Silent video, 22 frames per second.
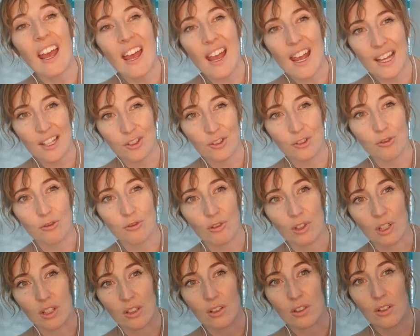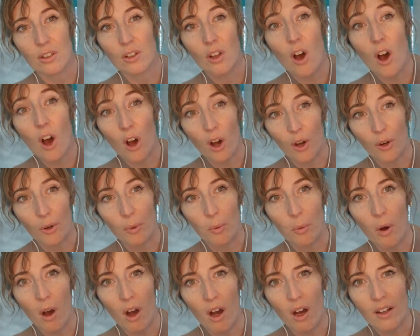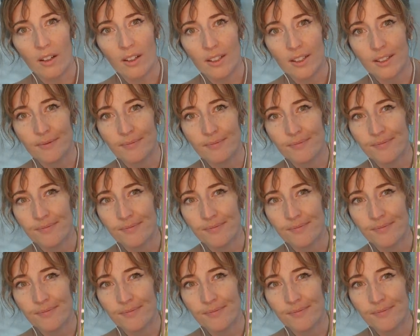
extra long walk.